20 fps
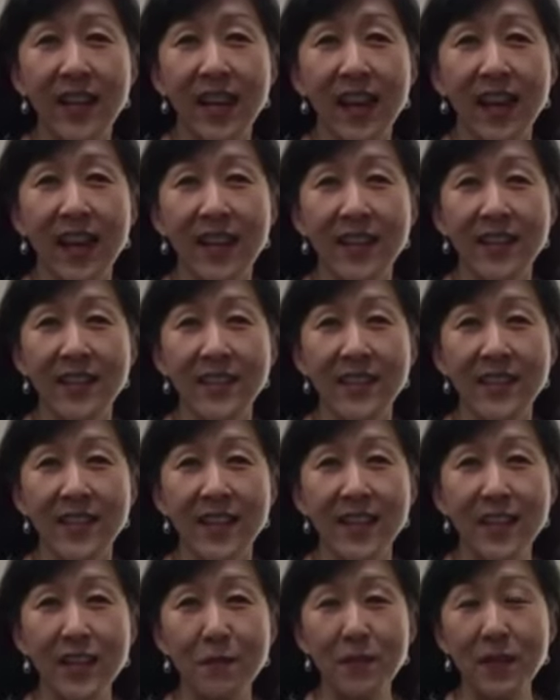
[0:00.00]
And
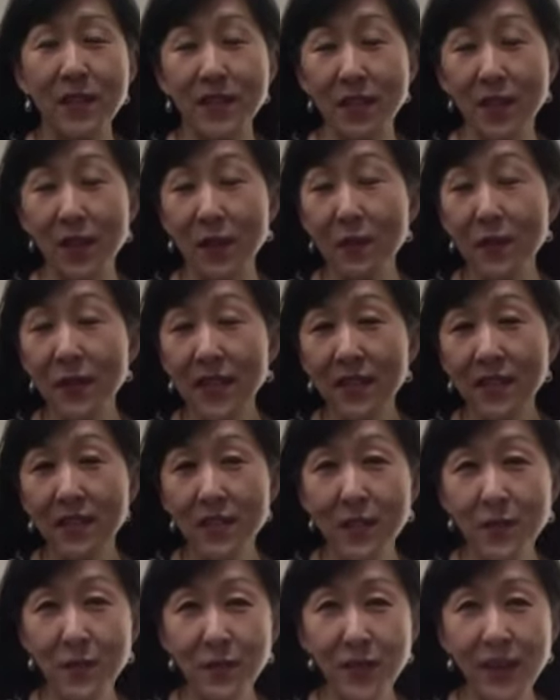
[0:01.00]
there's a Korean
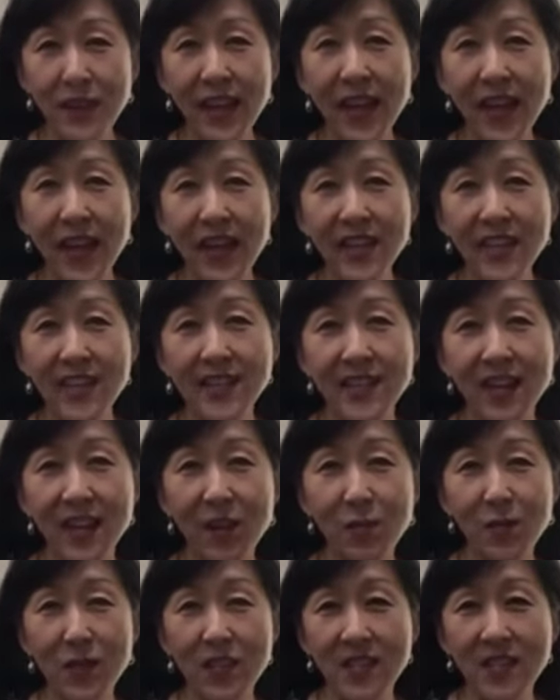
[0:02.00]
term for that,
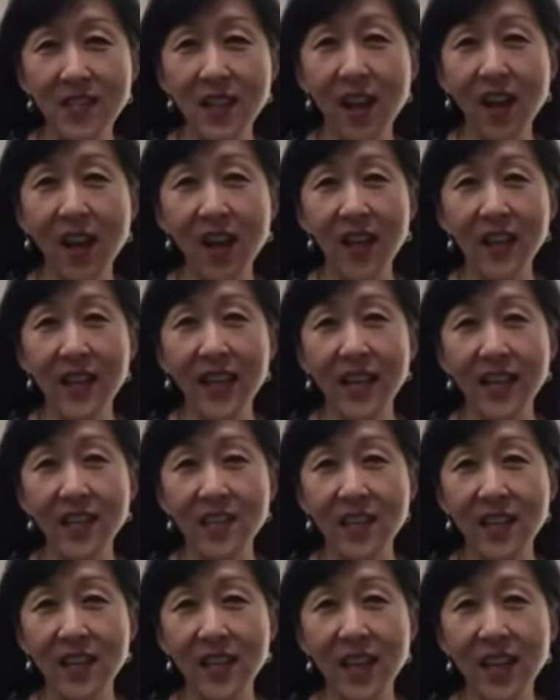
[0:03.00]
which is Han,
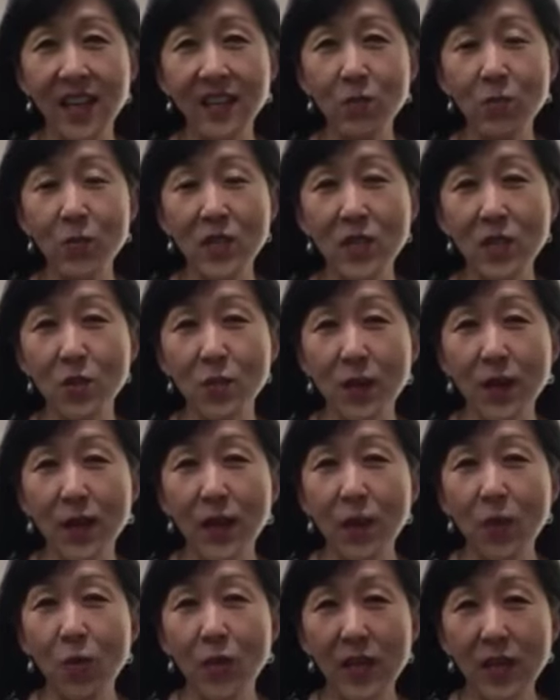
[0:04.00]
H-A-N, which
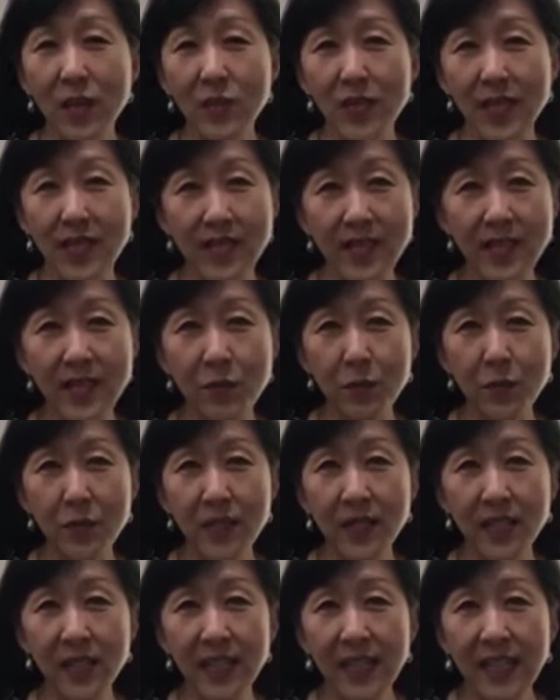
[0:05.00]
we address in the
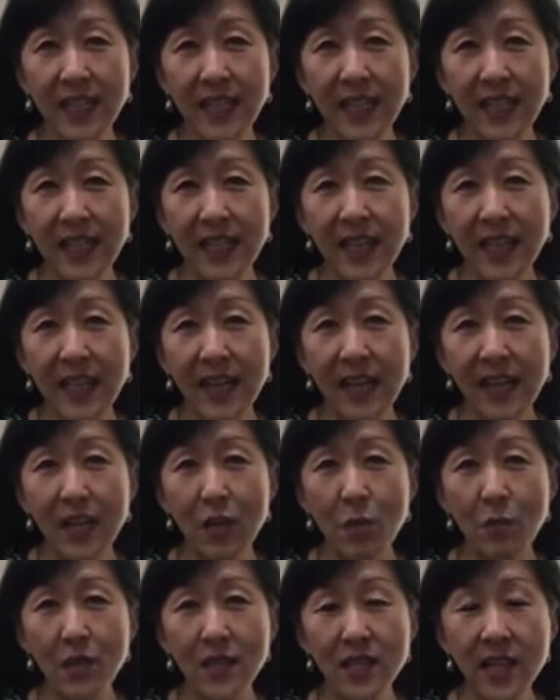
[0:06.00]
book.
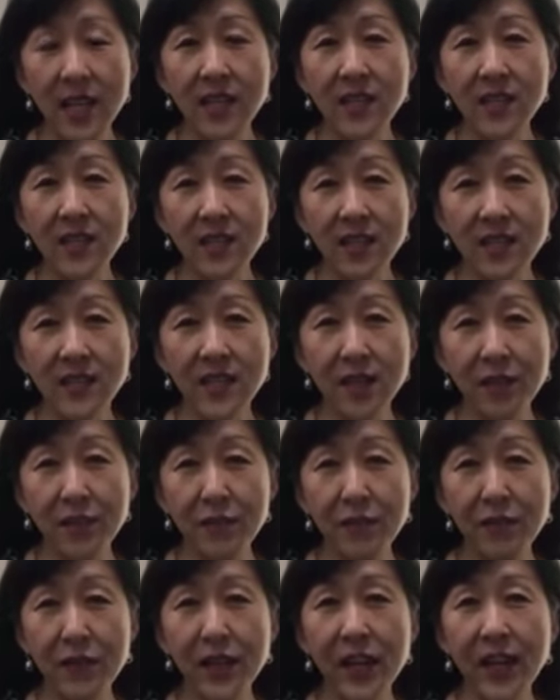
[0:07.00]
There's unjust
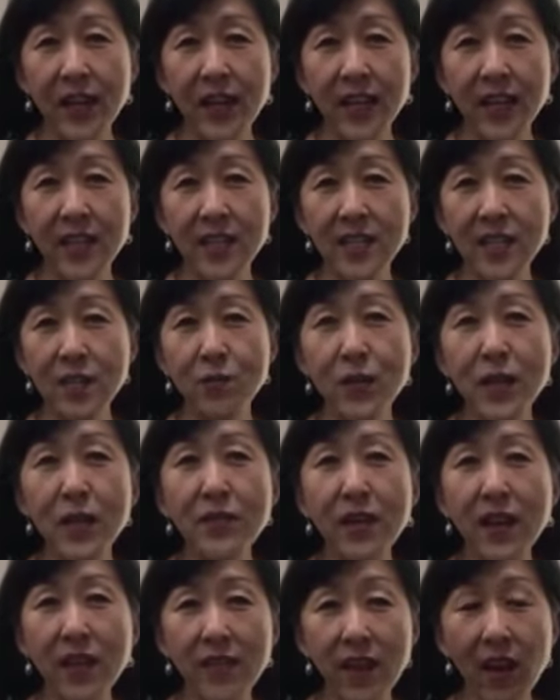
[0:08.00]
suffering, this
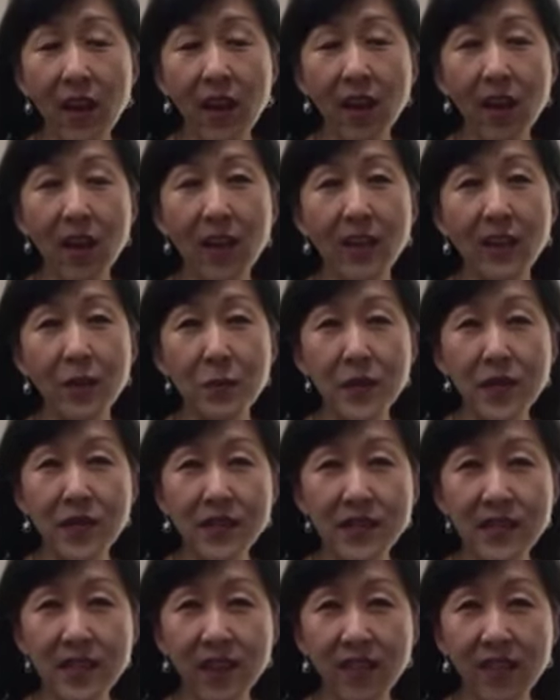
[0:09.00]
grieving of the heart, the
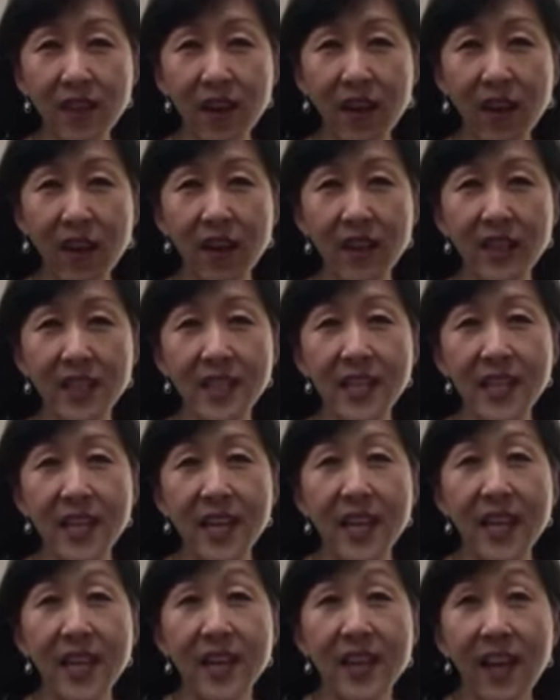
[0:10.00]
piercing of the heart
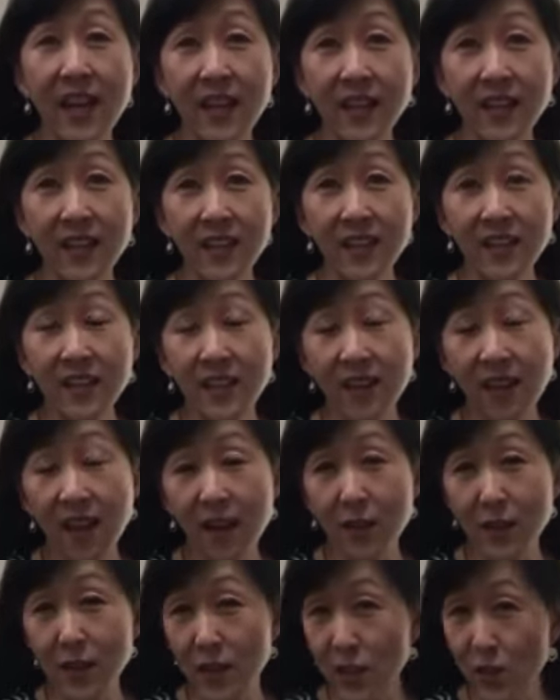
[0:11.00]
that
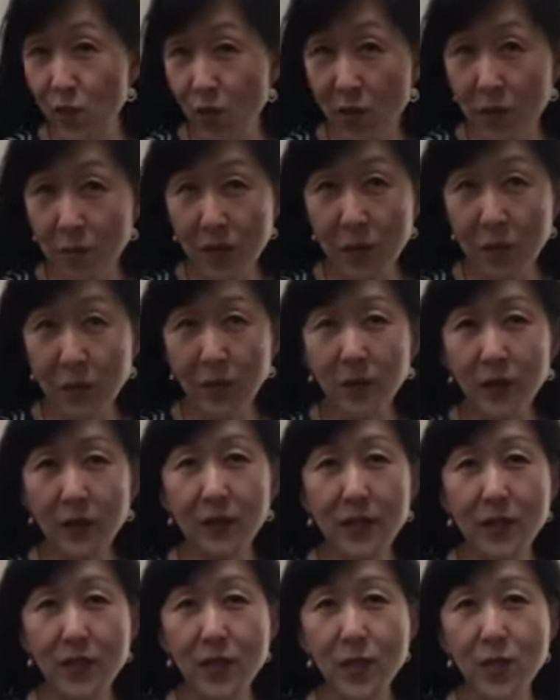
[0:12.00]
can destroy
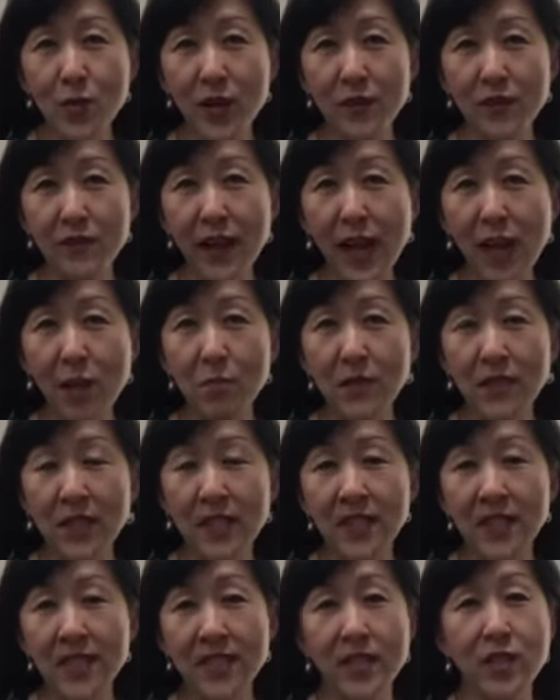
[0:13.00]
people, destroy
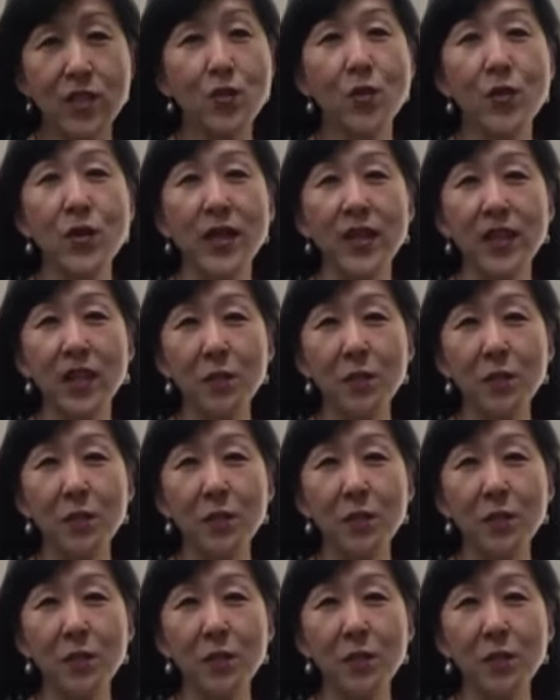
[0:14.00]
families, destroy